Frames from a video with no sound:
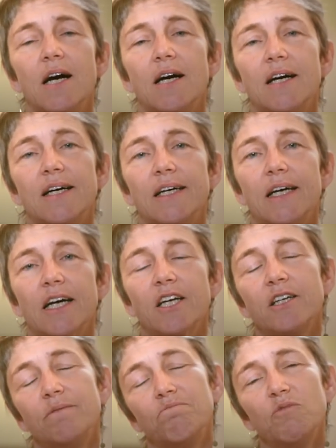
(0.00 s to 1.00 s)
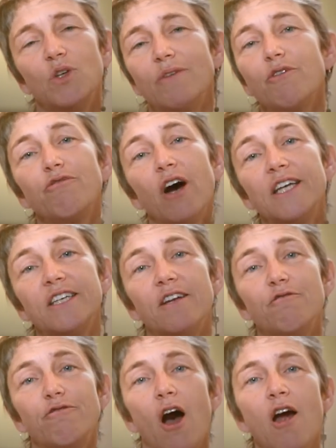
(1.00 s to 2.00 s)

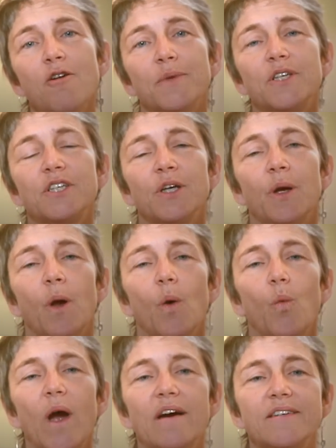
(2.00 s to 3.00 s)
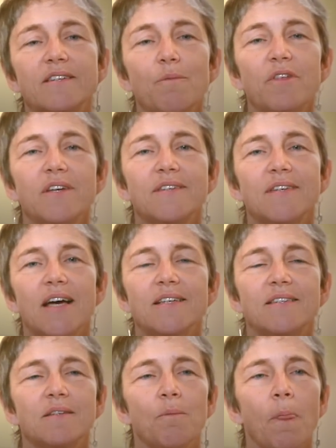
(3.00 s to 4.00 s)
an environment where something
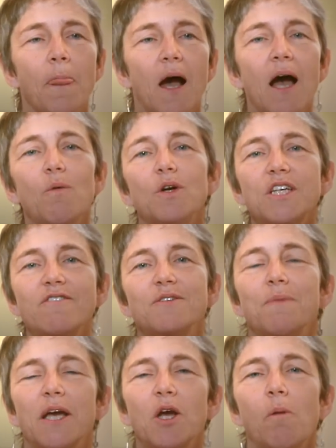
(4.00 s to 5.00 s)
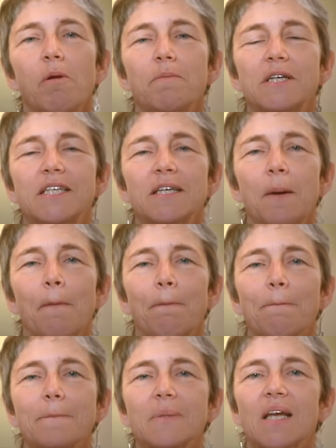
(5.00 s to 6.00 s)
says, I want to have as my complement
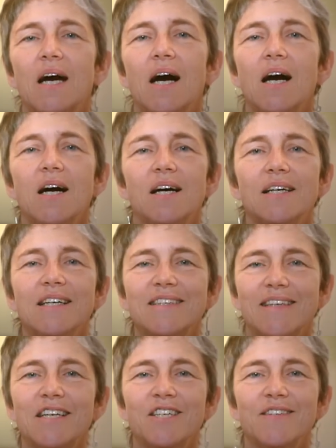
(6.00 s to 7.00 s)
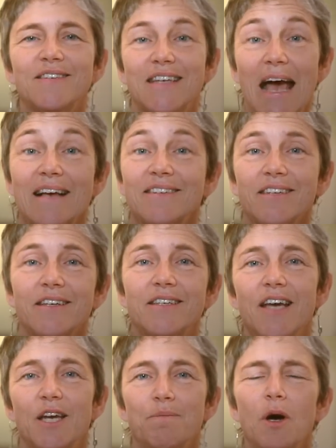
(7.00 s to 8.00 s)
a sentence that has to
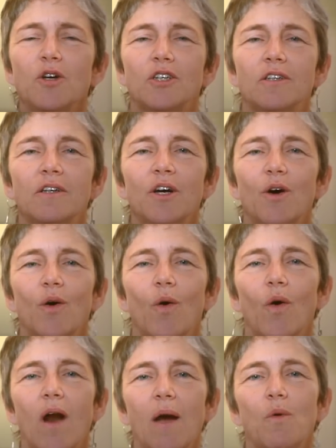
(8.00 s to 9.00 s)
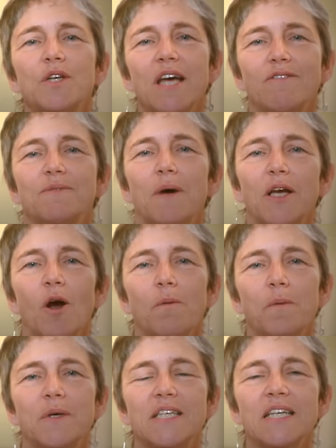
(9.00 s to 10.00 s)
contain a modal, or I want to have as my
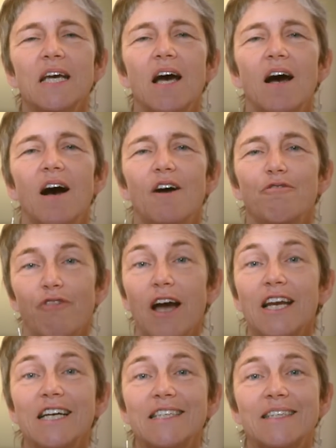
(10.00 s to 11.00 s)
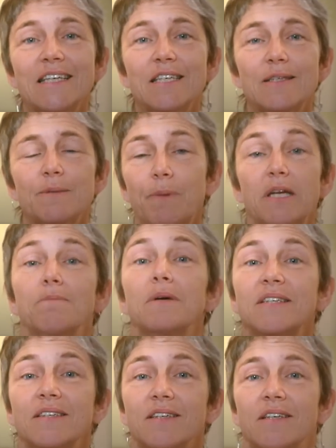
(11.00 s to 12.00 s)
complement a finite sentence, but it
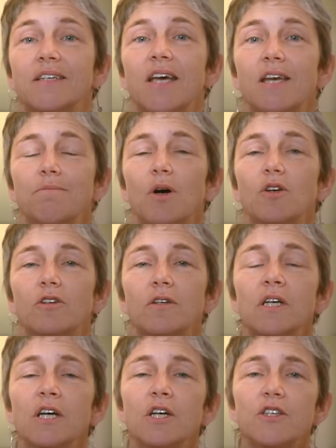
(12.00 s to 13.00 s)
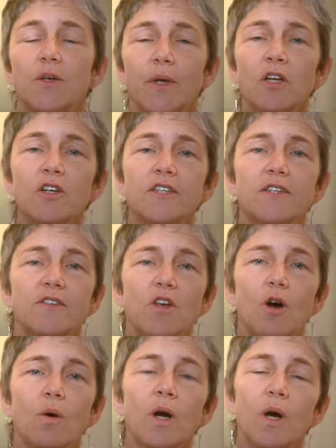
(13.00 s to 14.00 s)
mustn't contain a modal. So it looks as
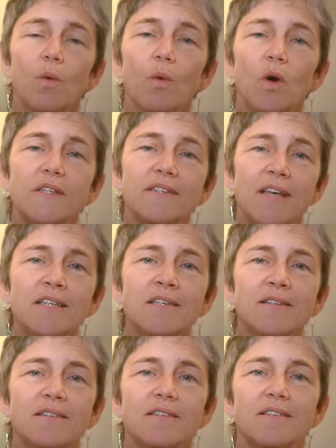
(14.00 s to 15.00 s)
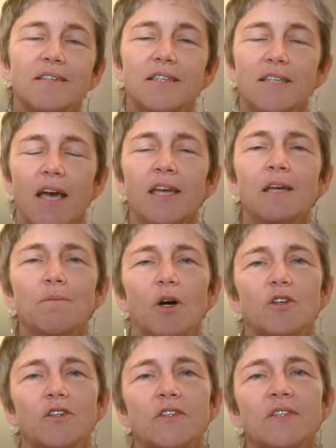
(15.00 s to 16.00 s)
though we want sentences containing
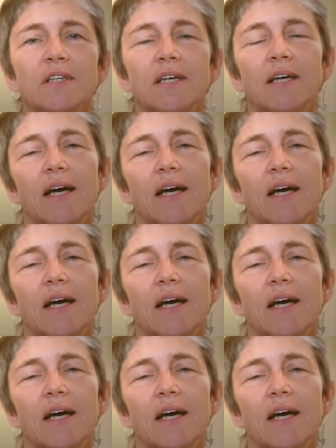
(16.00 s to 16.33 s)
modals